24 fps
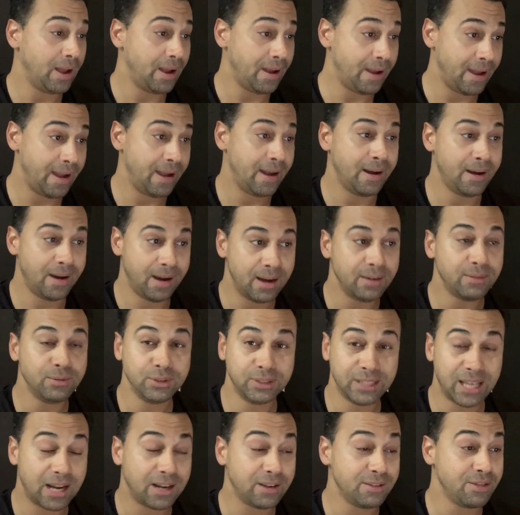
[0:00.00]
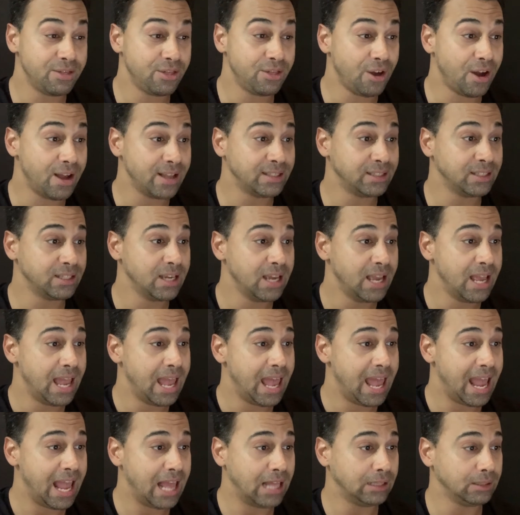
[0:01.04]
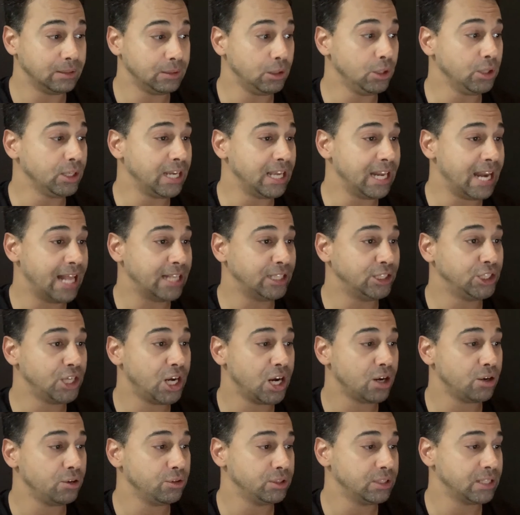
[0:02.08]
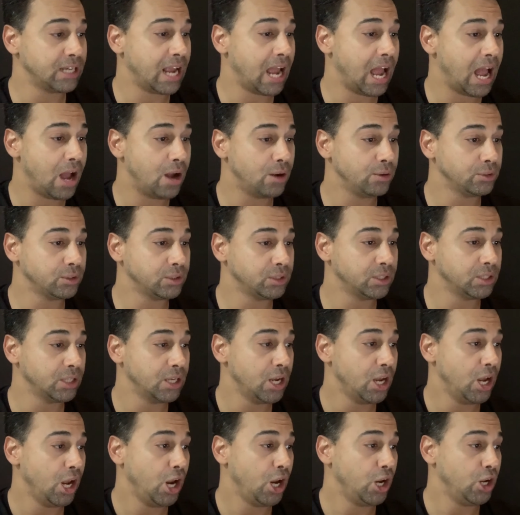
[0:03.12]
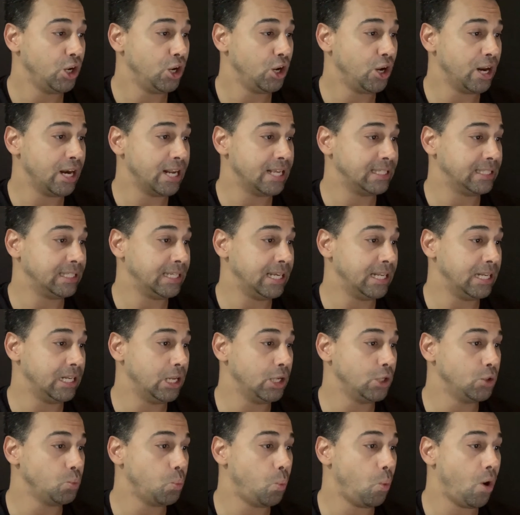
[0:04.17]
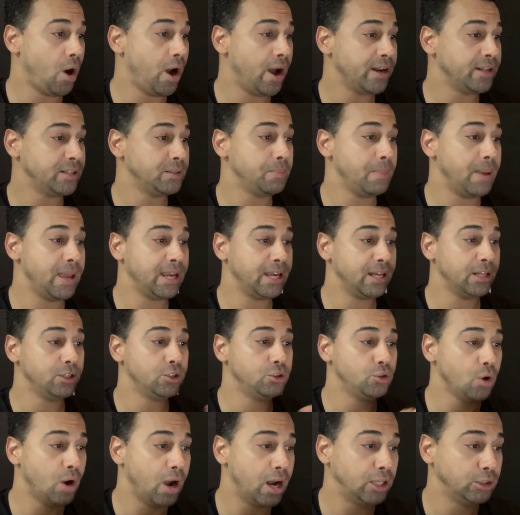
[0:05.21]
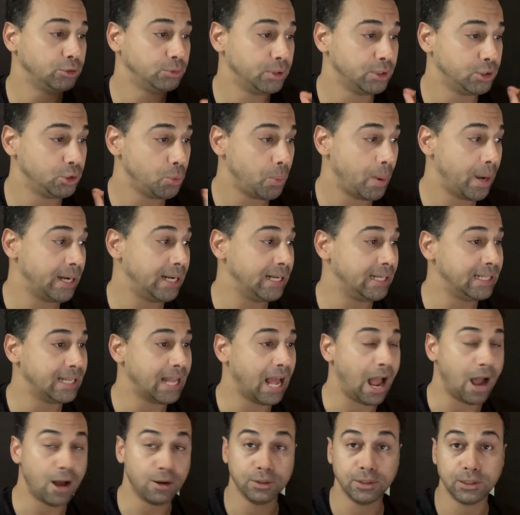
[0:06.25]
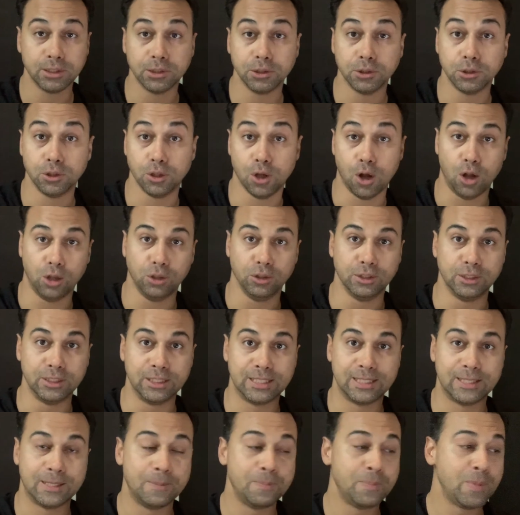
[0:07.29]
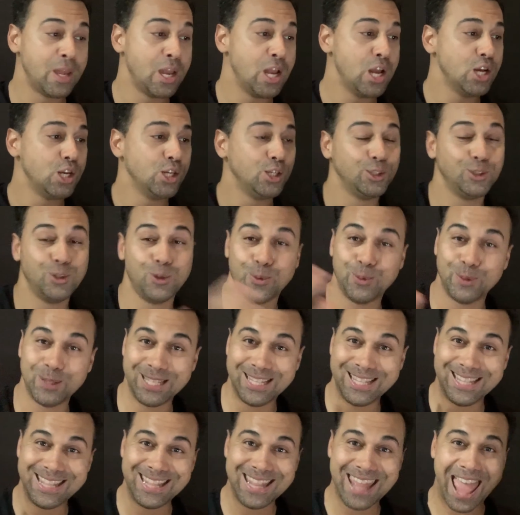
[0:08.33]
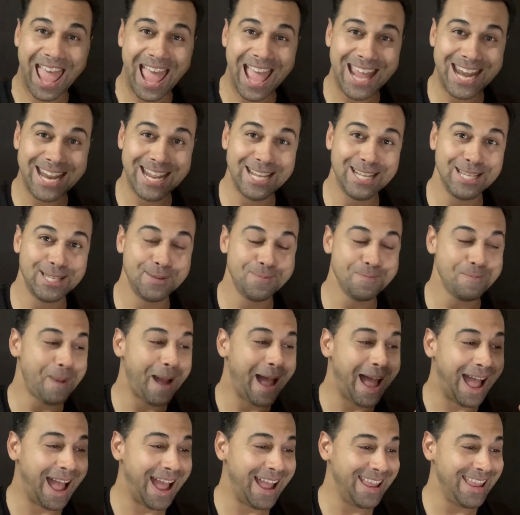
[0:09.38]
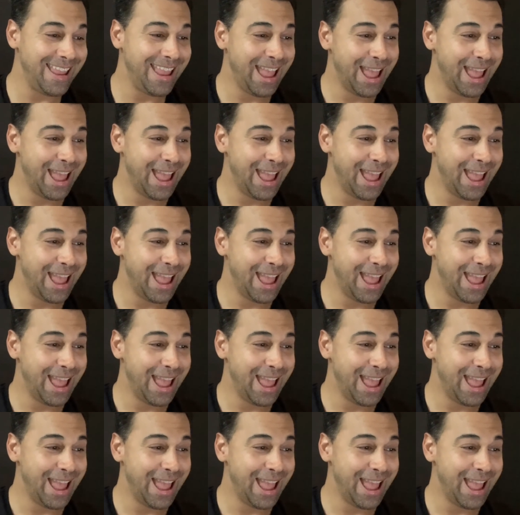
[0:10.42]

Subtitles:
on second thoughts. And looking at Jungle Scouts, you're gonna see these ones making $220,000. So that is my